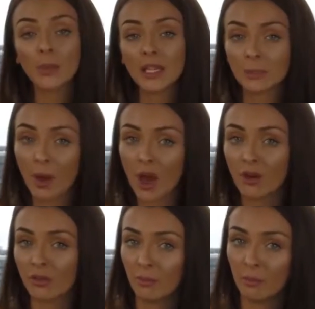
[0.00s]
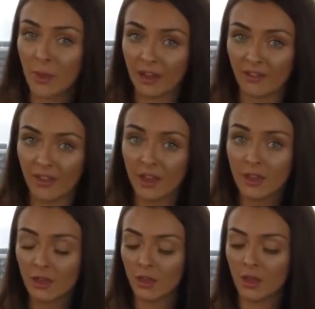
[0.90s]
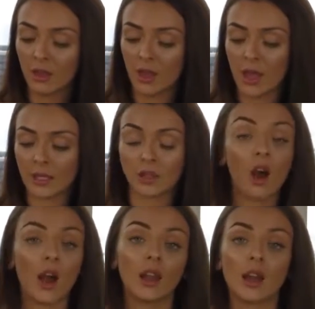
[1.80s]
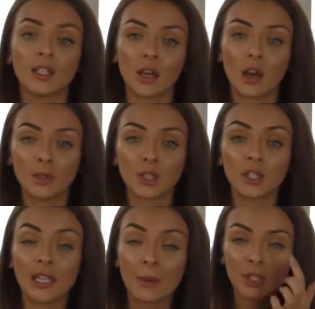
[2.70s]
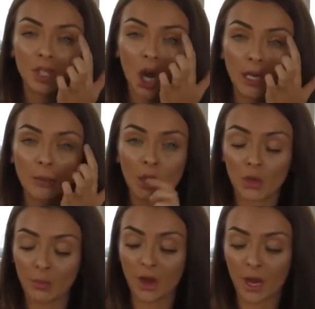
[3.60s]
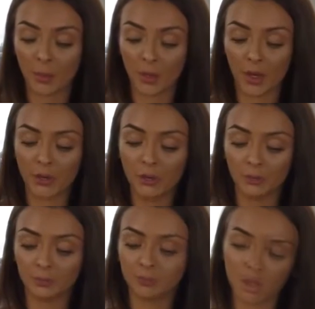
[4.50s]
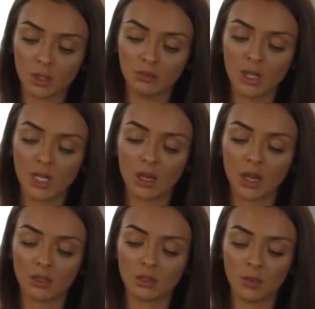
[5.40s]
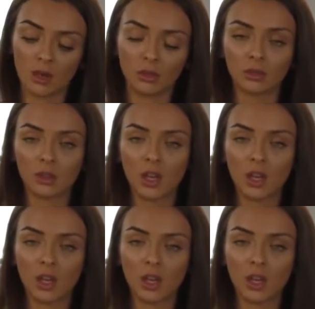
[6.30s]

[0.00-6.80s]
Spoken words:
Meets Pearl from Benefit. It's a highlighter. I'm just going to dab a tiny bit on the brow bone. It's really nice as well.